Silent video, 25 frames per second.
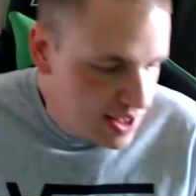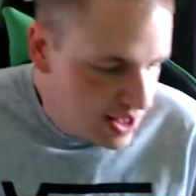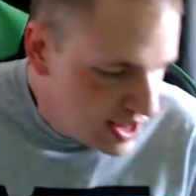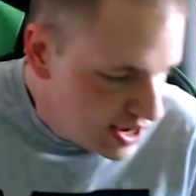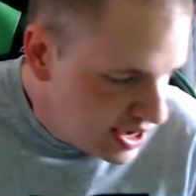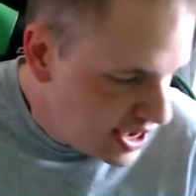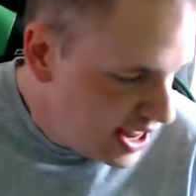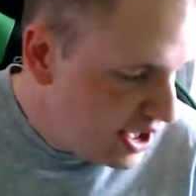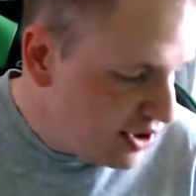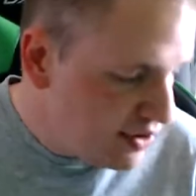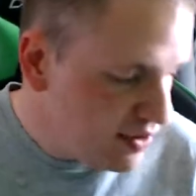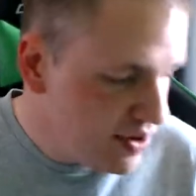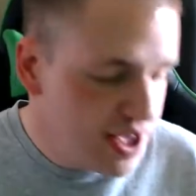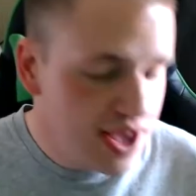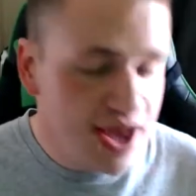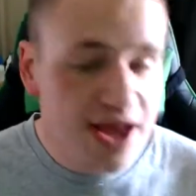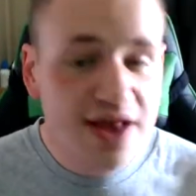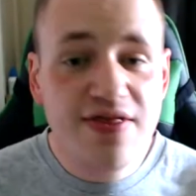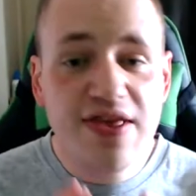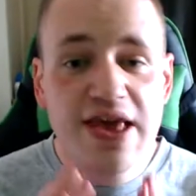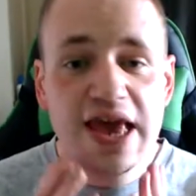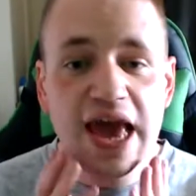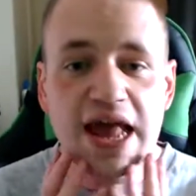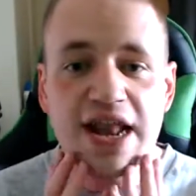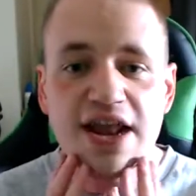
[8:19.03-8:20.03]
Now, in
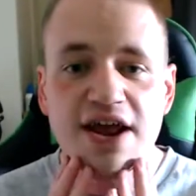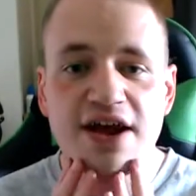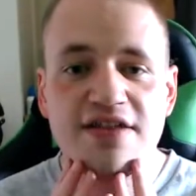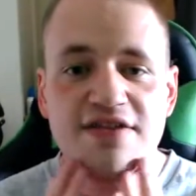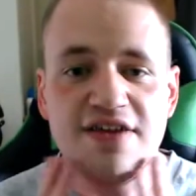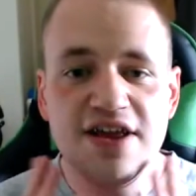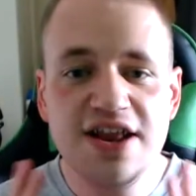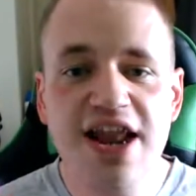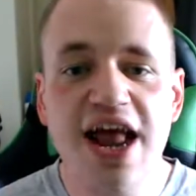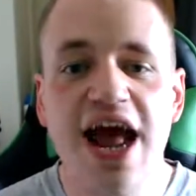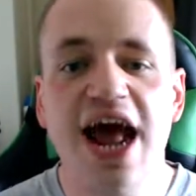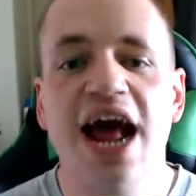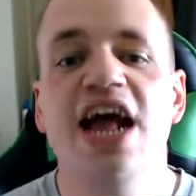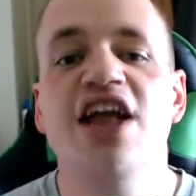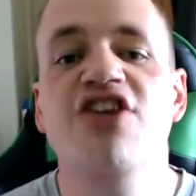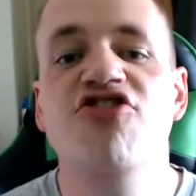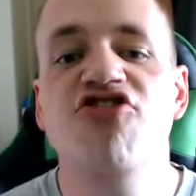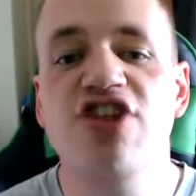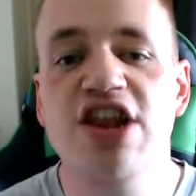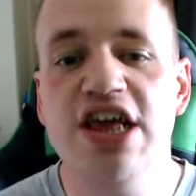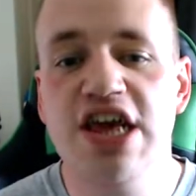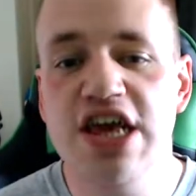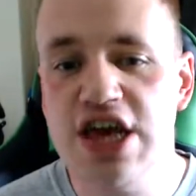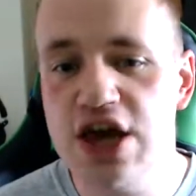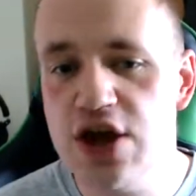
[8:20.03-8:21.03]
the end, I didn't
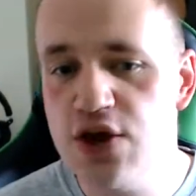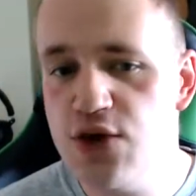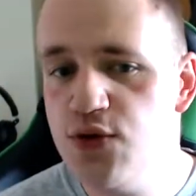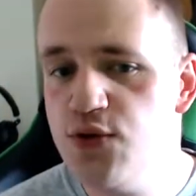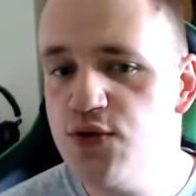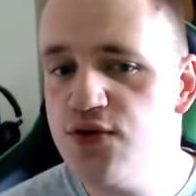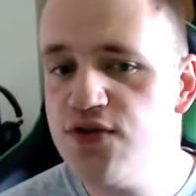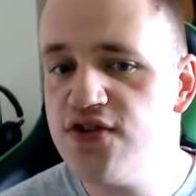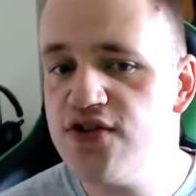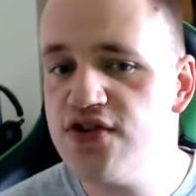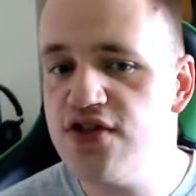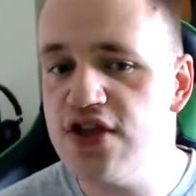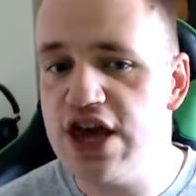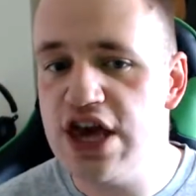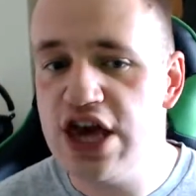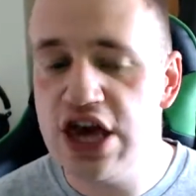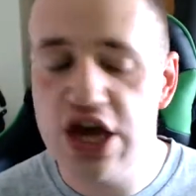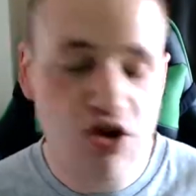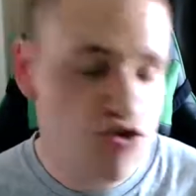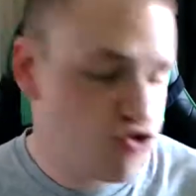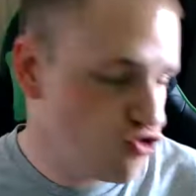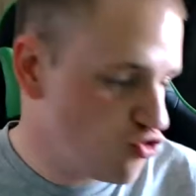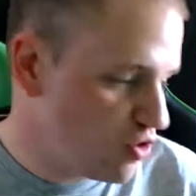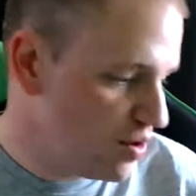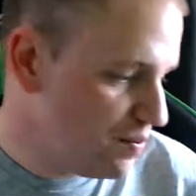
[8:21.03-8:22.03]
actually use the
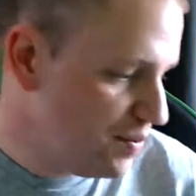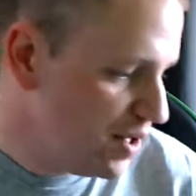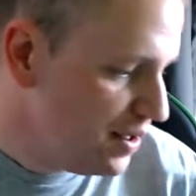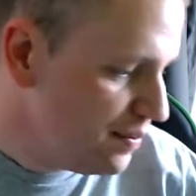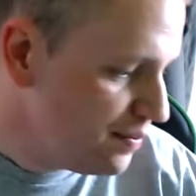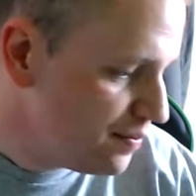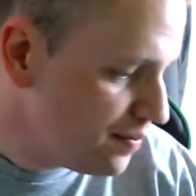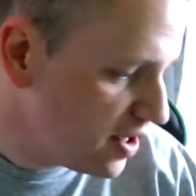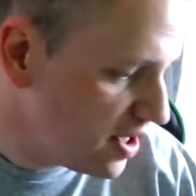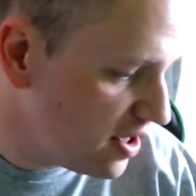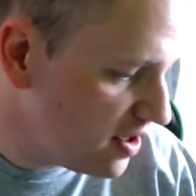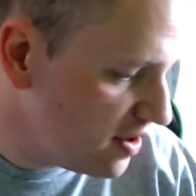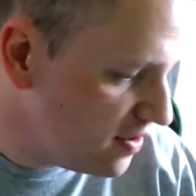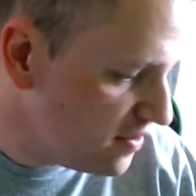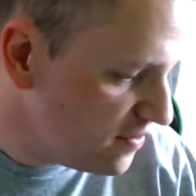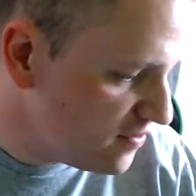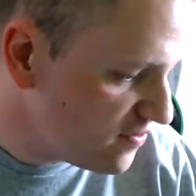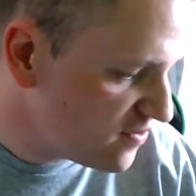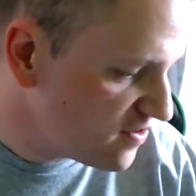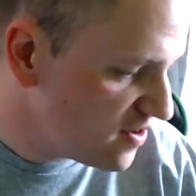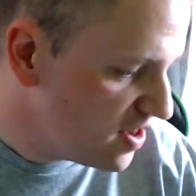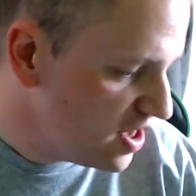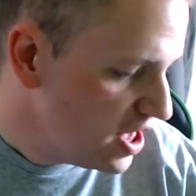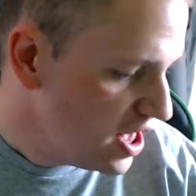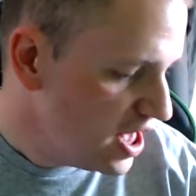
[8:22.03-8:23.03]
trimmer
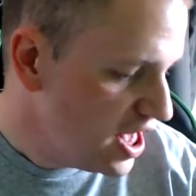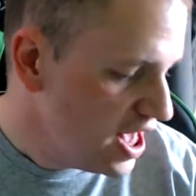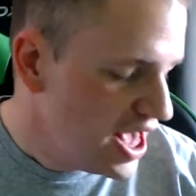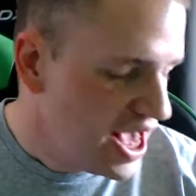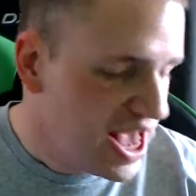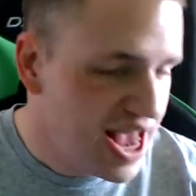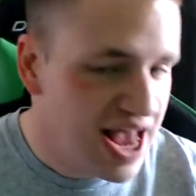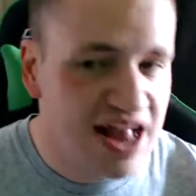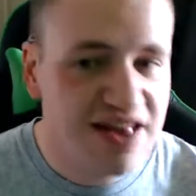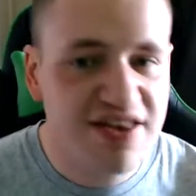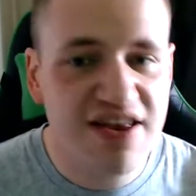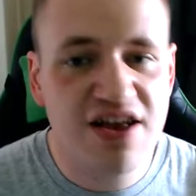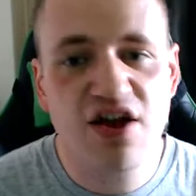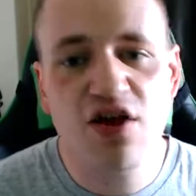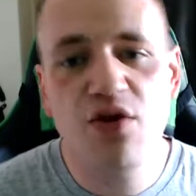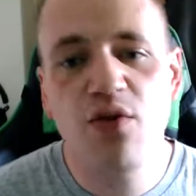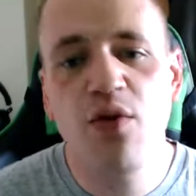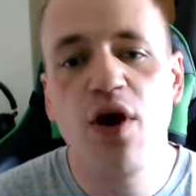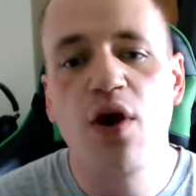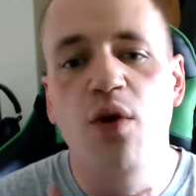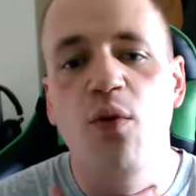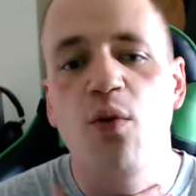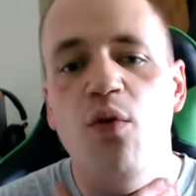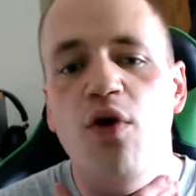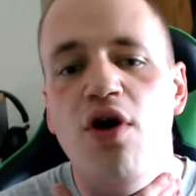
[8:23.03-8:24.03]
because it didn't
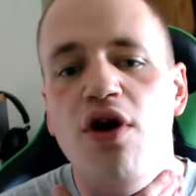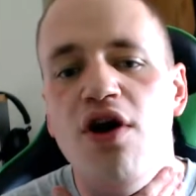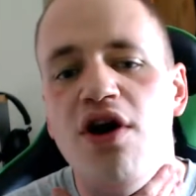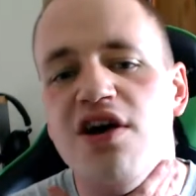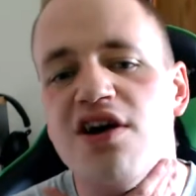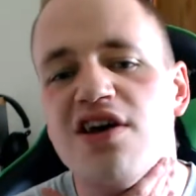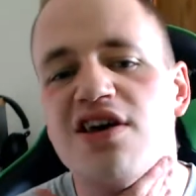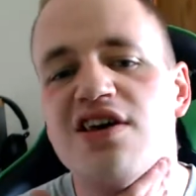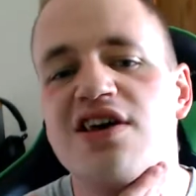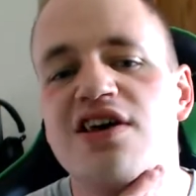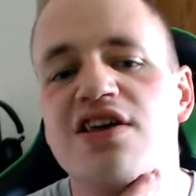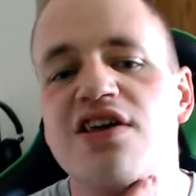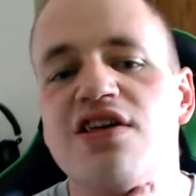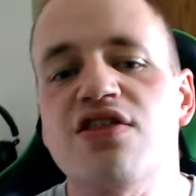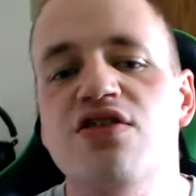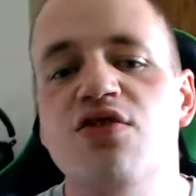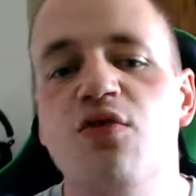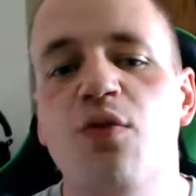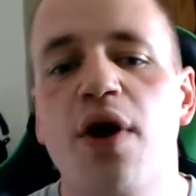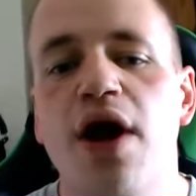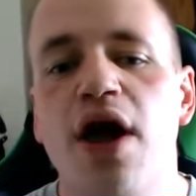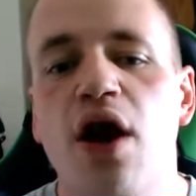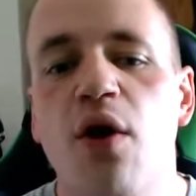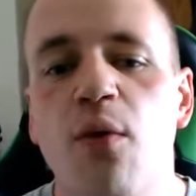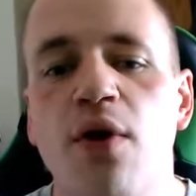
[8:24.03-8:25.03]
quite work the
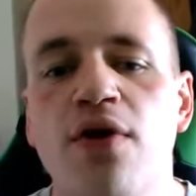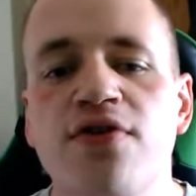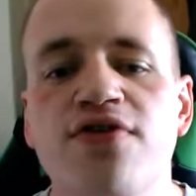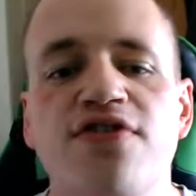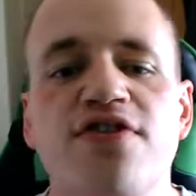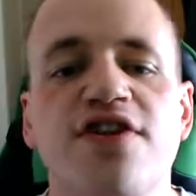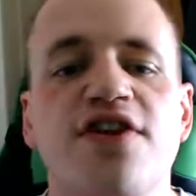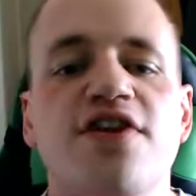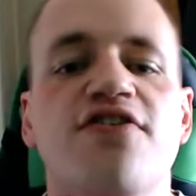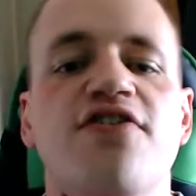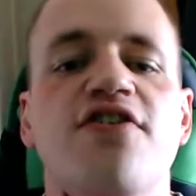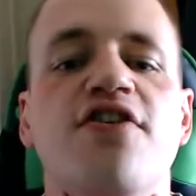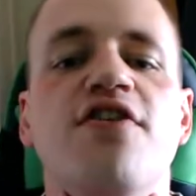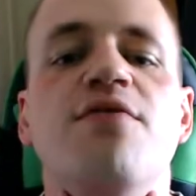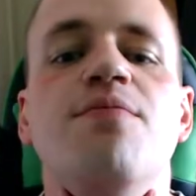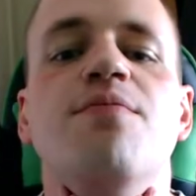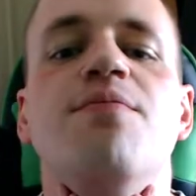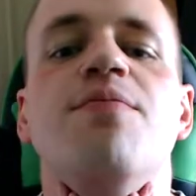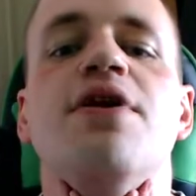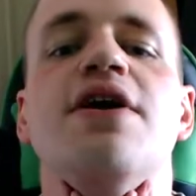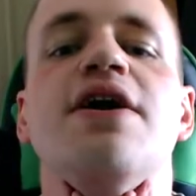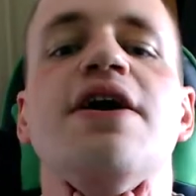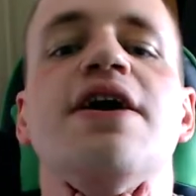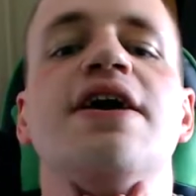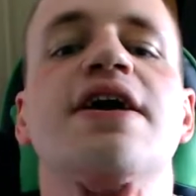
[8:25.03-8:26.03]
way I wanted it to,
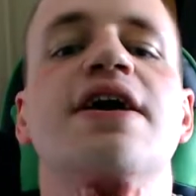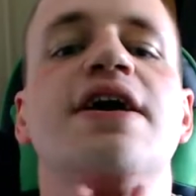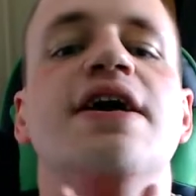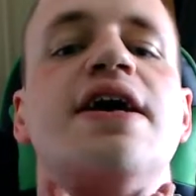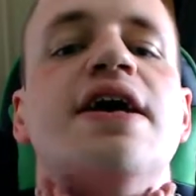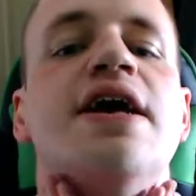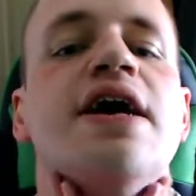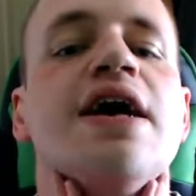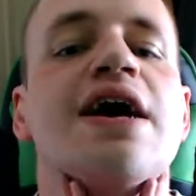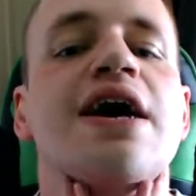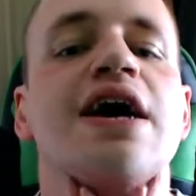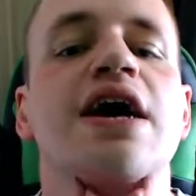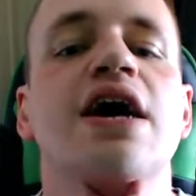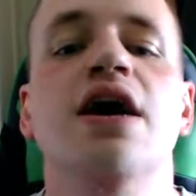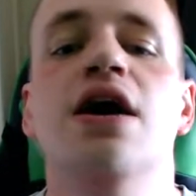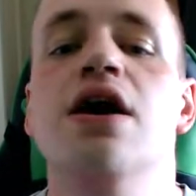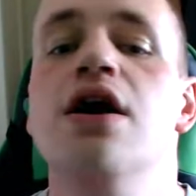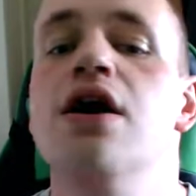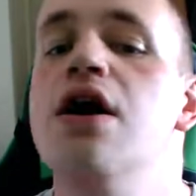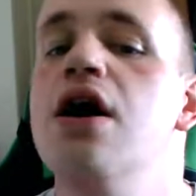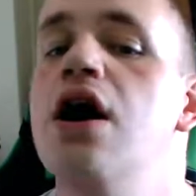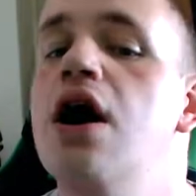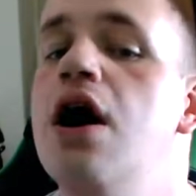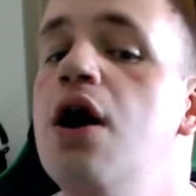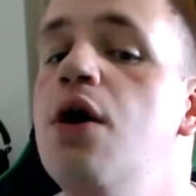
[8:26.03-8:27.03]
but
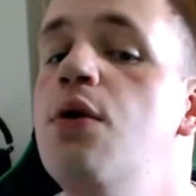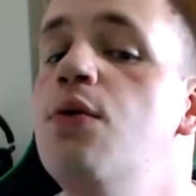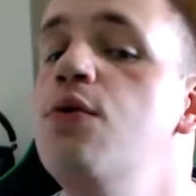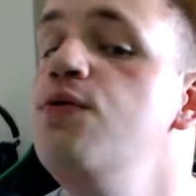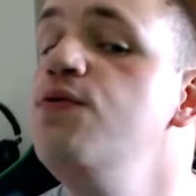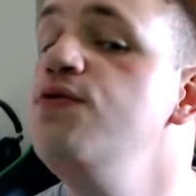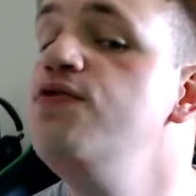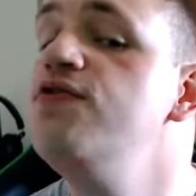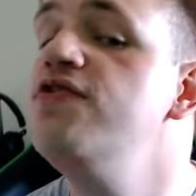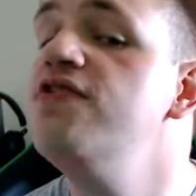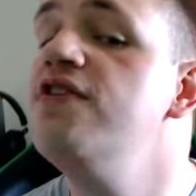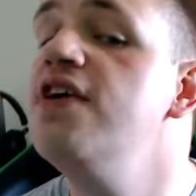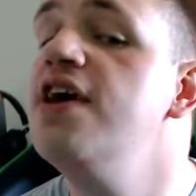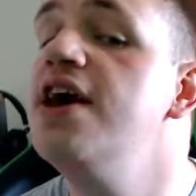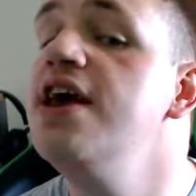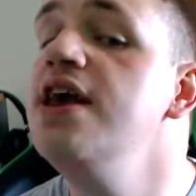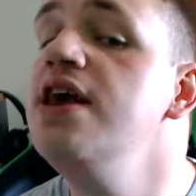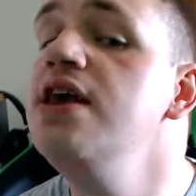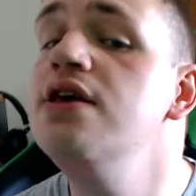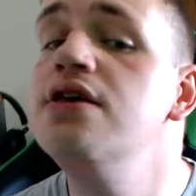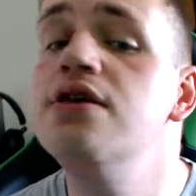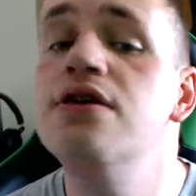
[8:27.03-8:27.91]
I will say